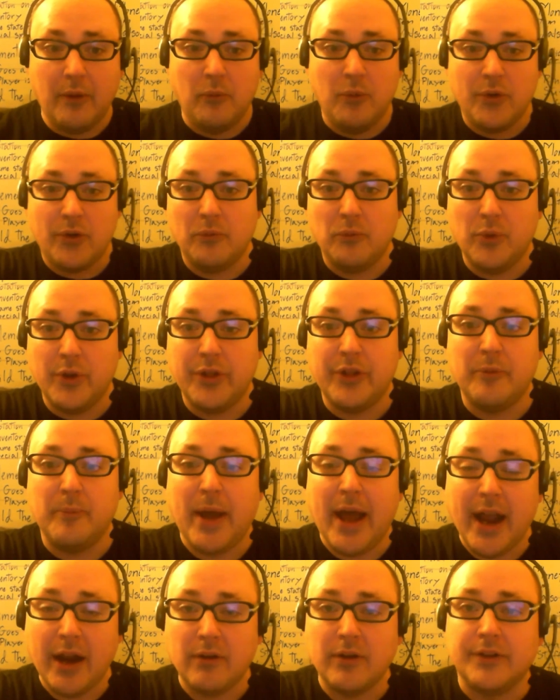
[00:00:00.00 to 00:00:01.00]
with a
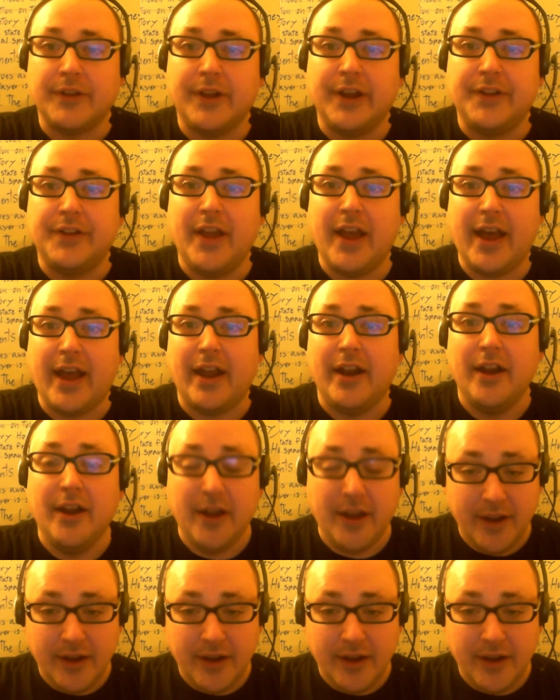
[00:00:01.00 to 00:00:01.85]
background like that,